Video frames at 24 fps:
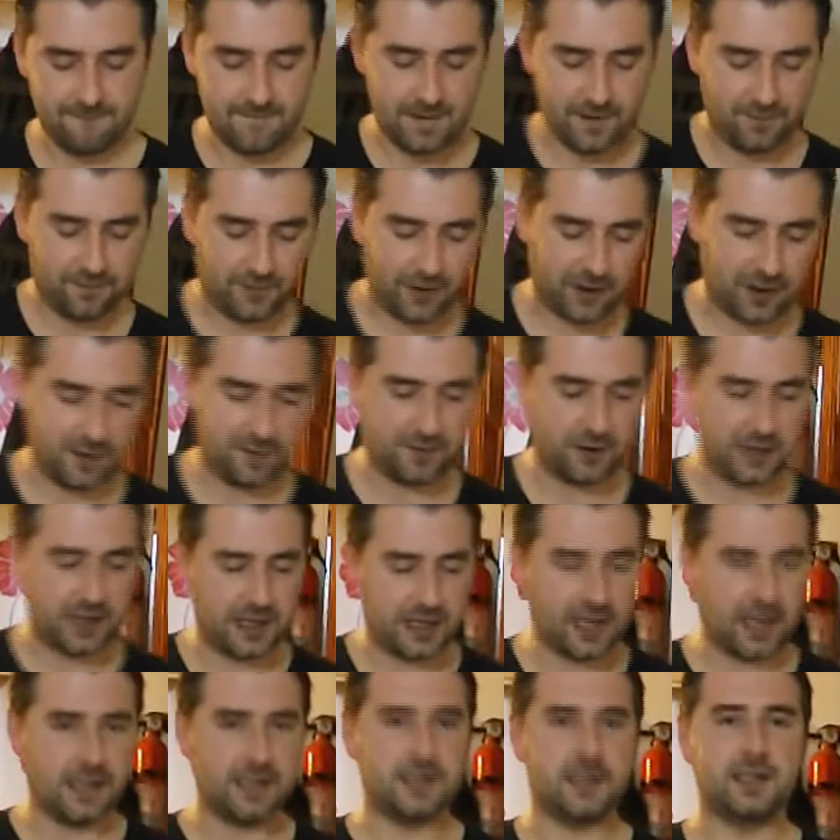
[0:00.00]
Very
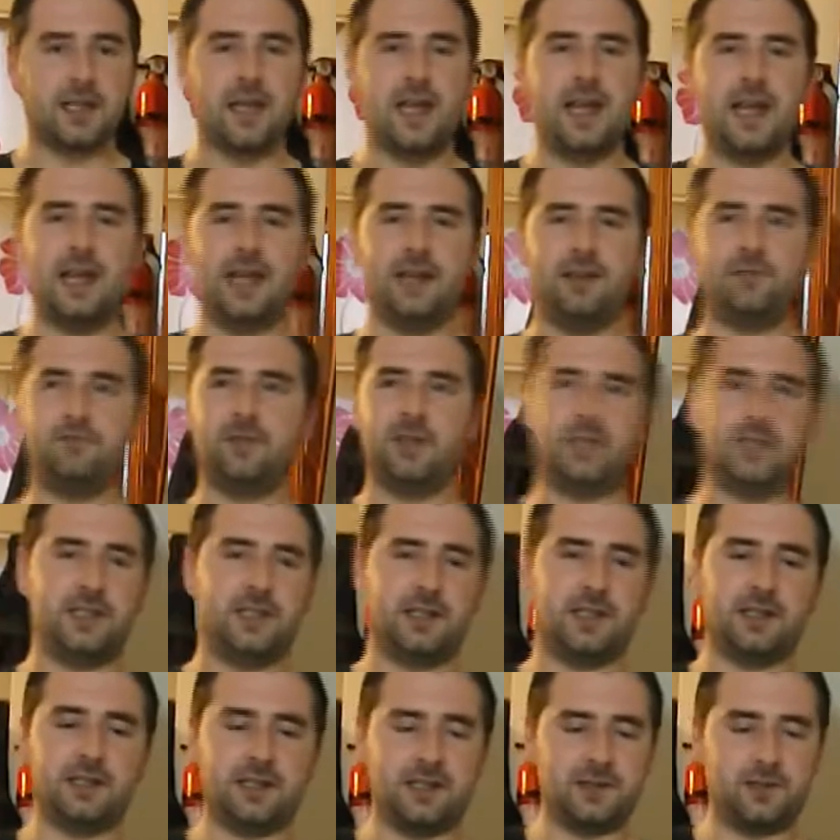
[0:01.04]
nice. It really
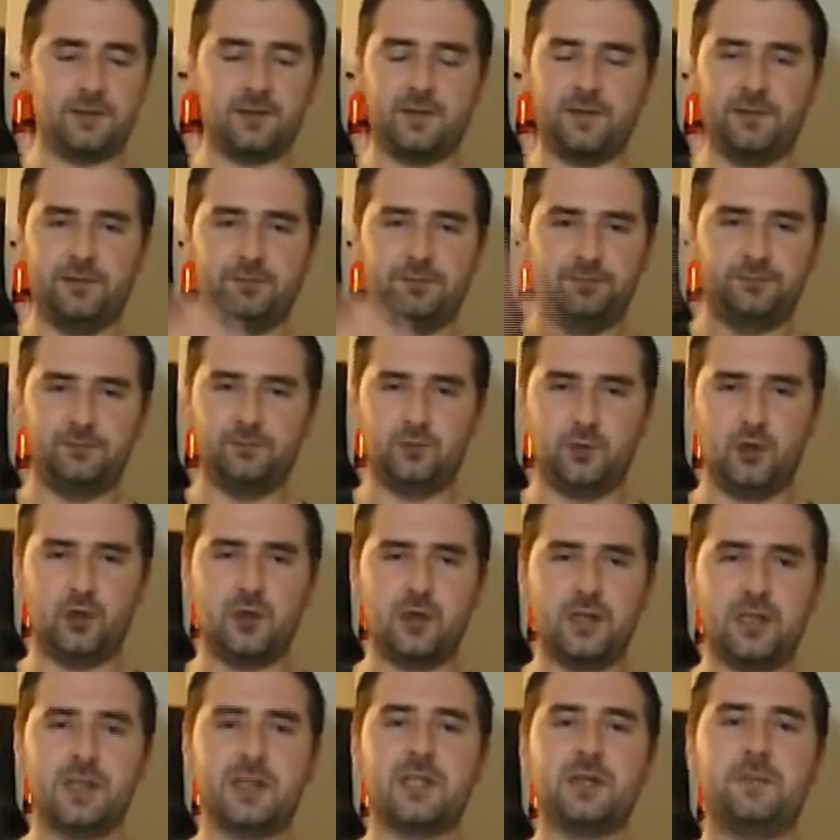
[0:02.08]
does sort of, you
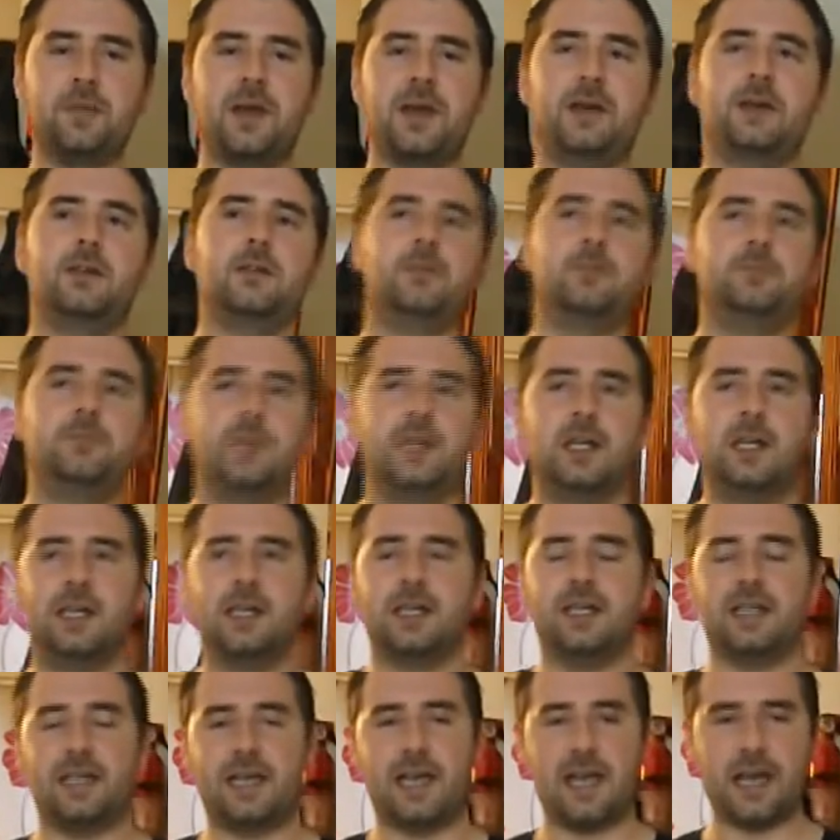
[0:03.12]
can smell
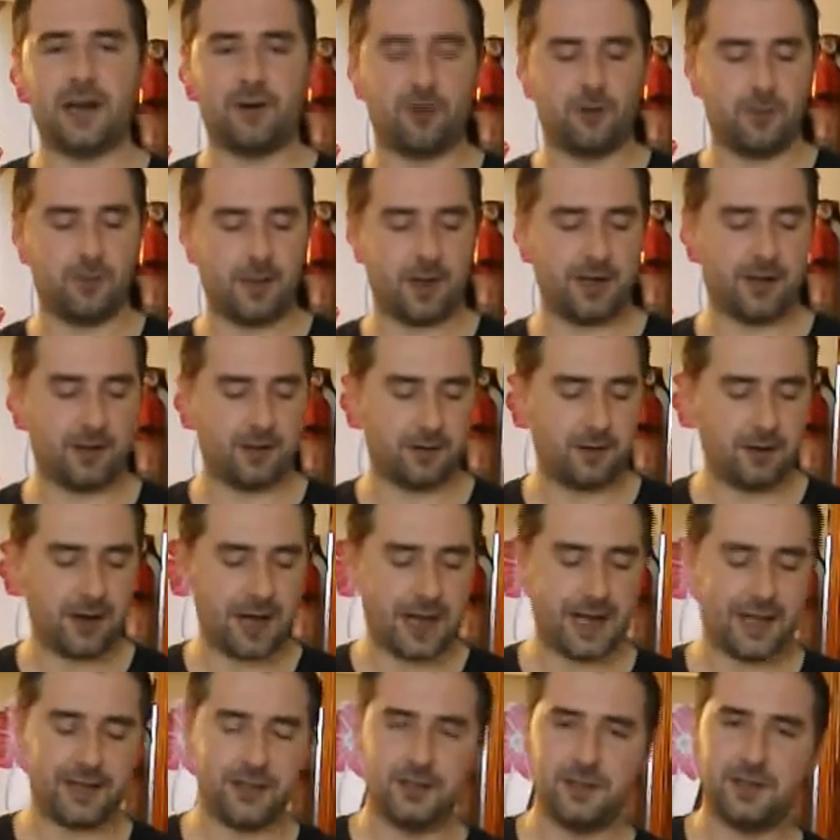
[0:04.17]
caramel
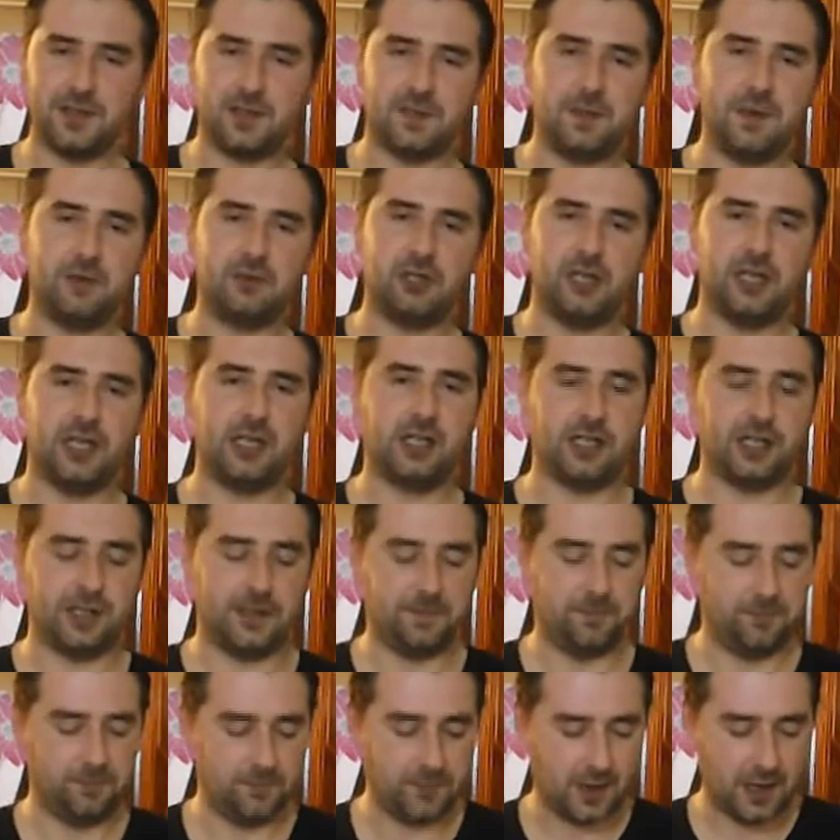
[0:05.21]
and you can smell ginger.
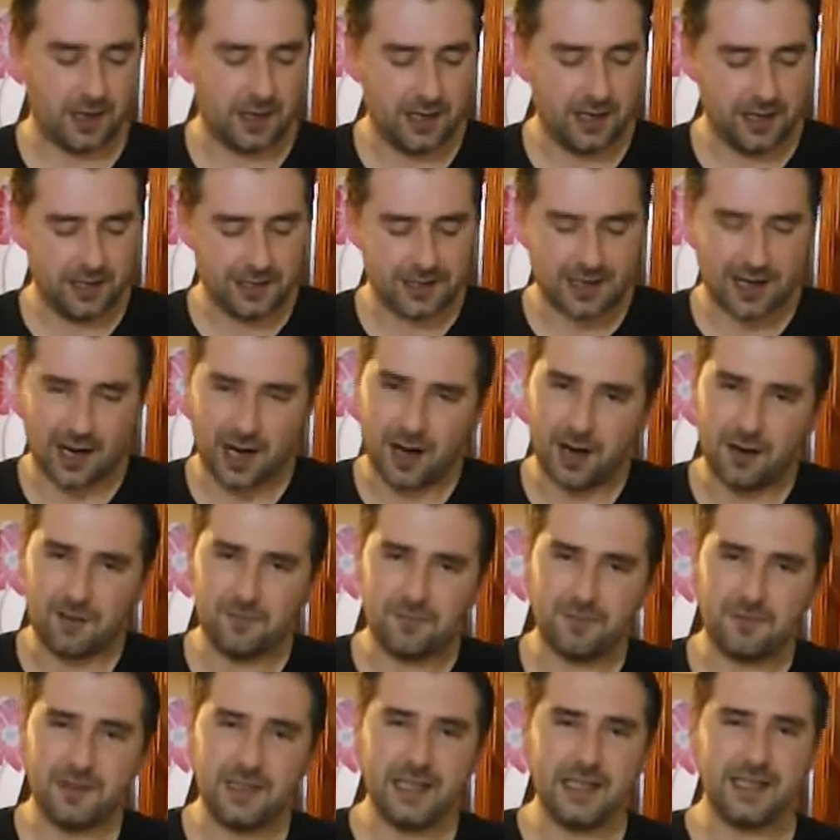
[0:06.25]
You
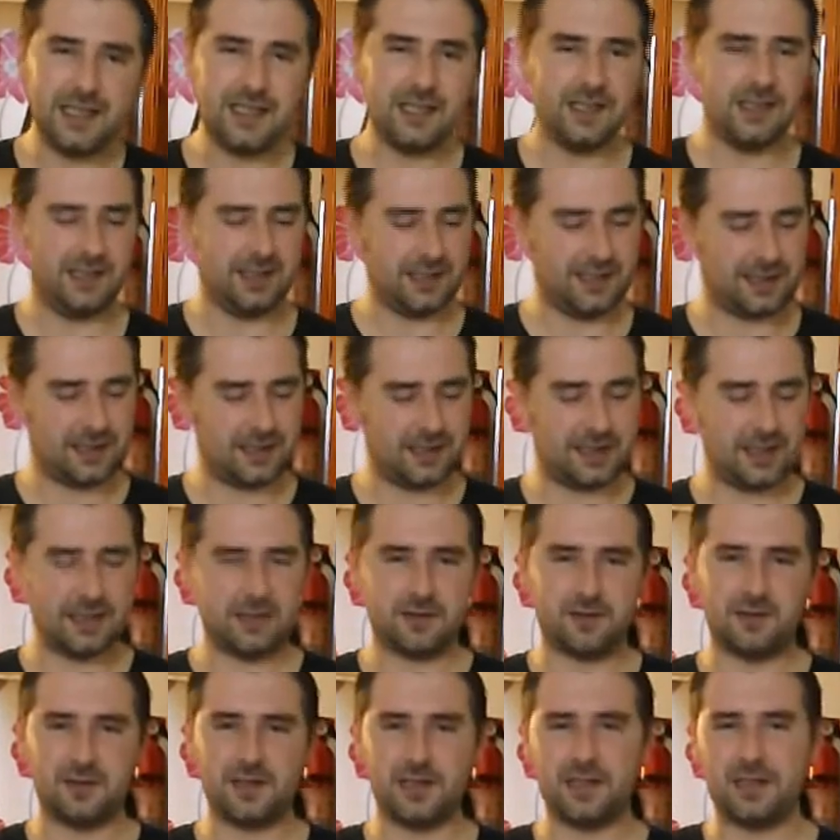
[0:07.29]
can't really,
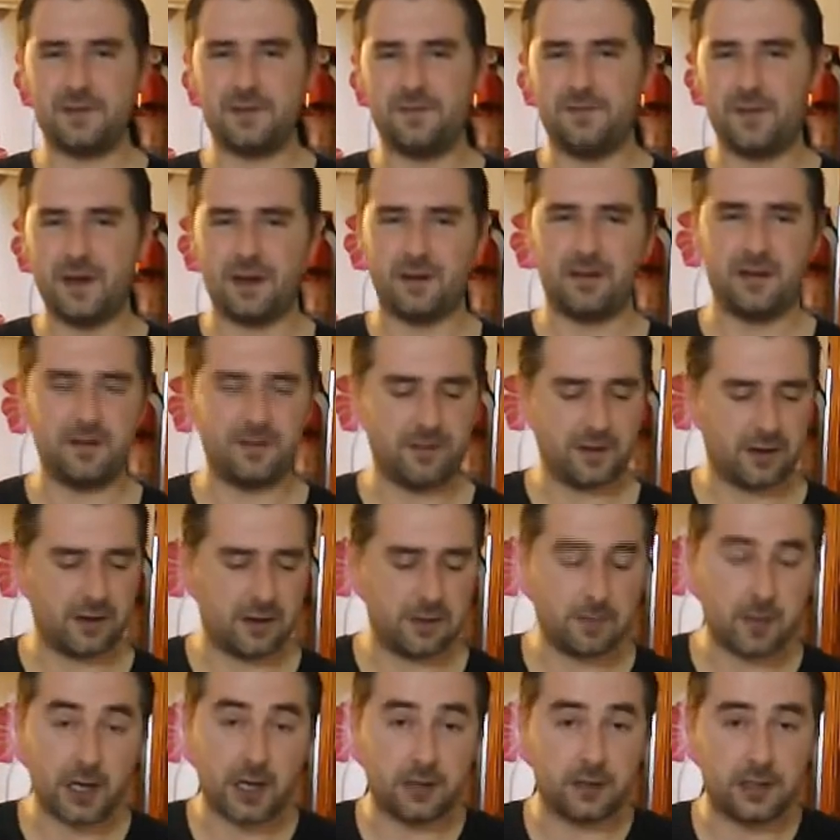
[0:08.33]
citrus is very
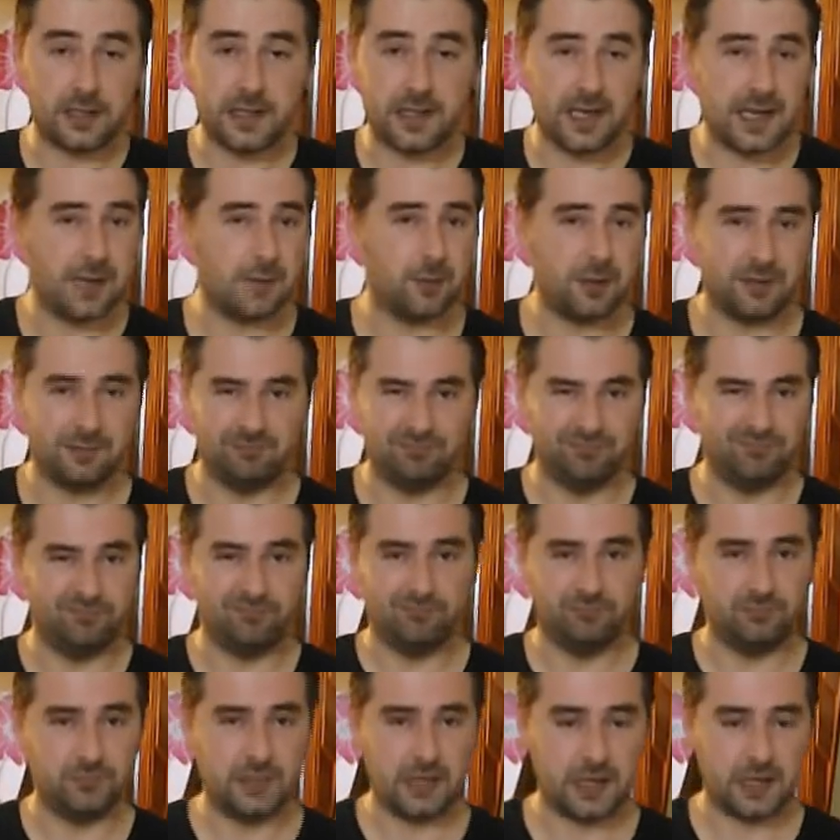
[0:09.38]
mildly there, but
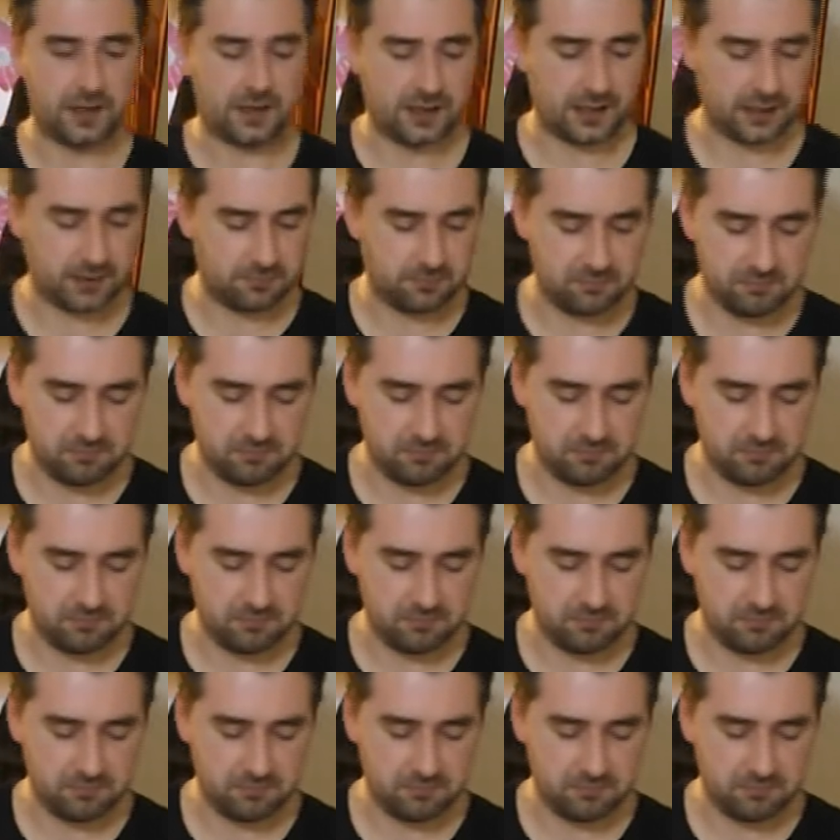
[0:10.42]
nothing